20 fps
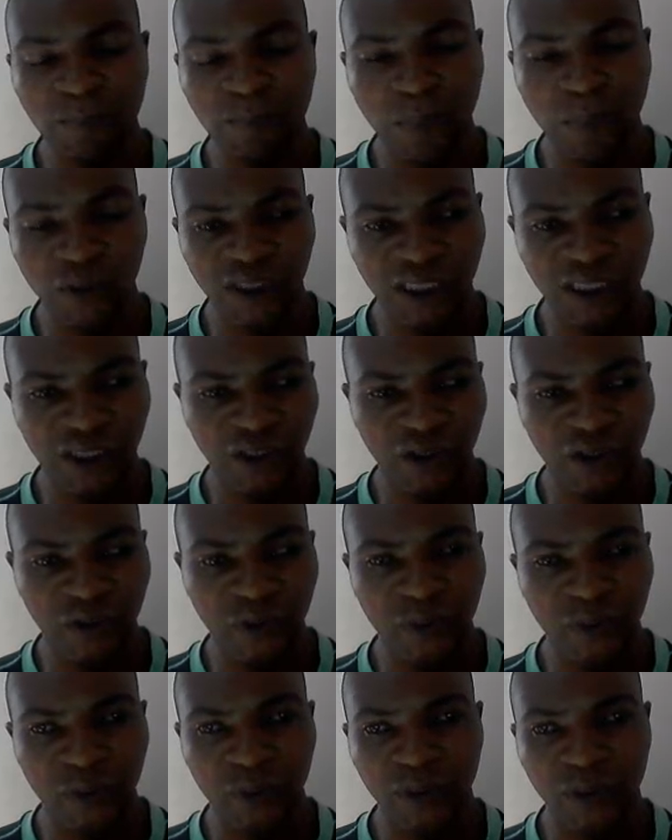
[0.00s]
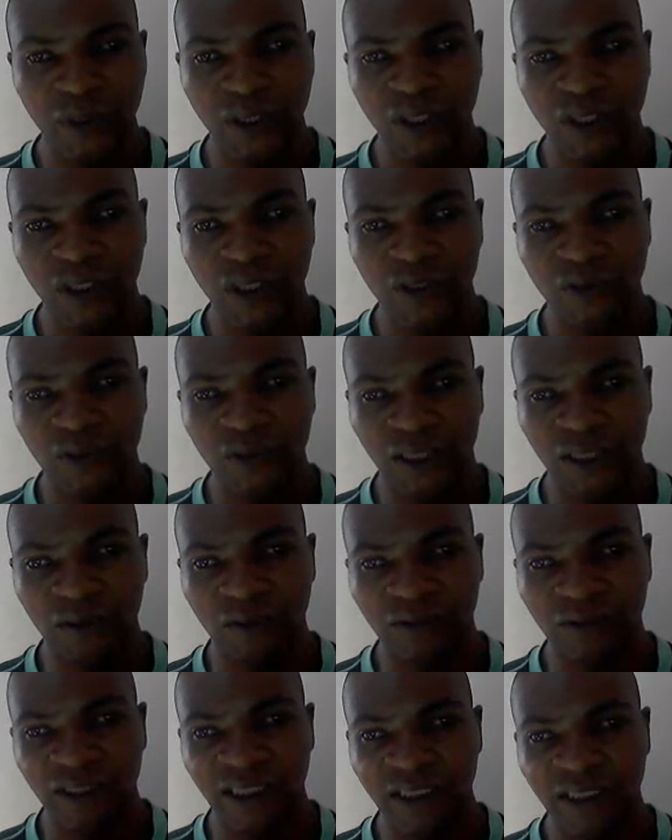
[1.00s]
posted to you. You can
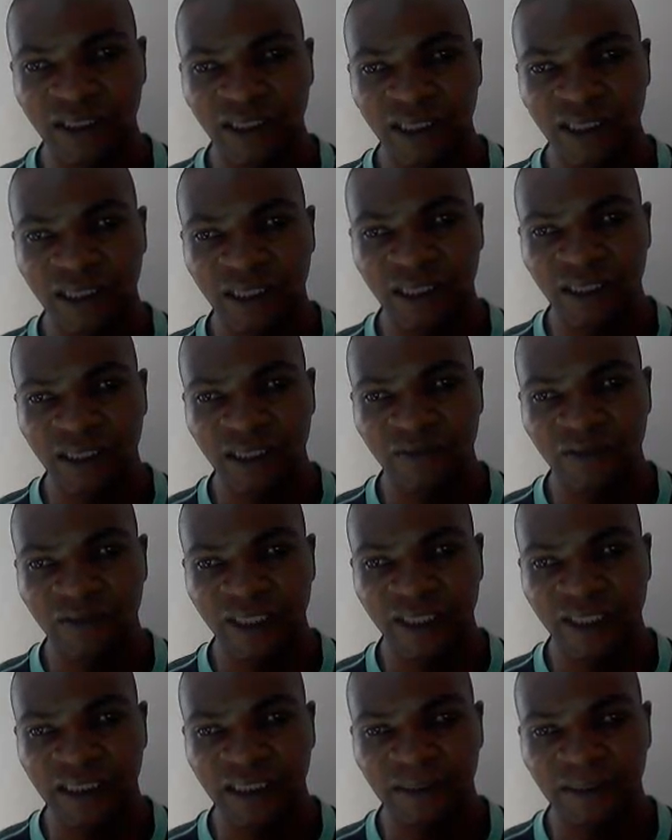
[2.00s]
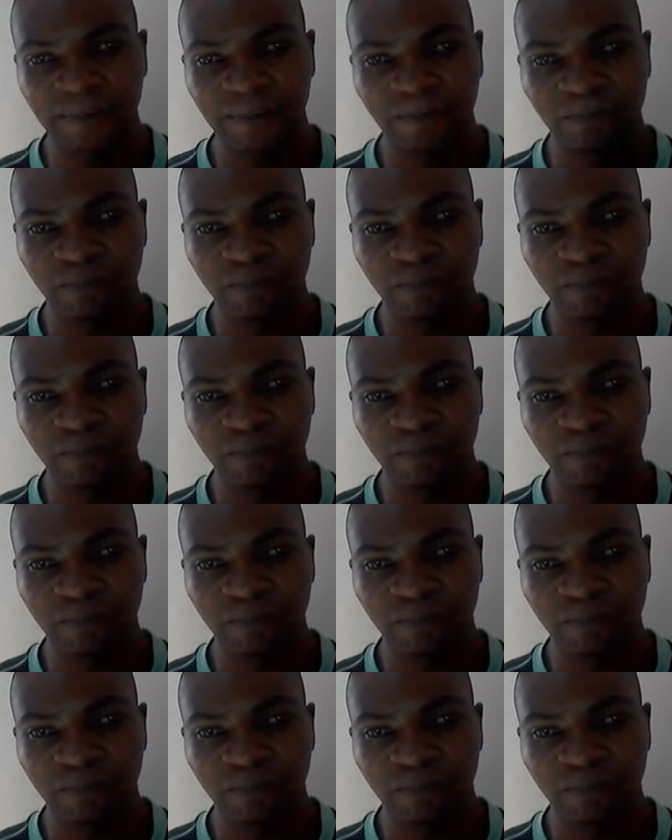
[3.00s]
already read it.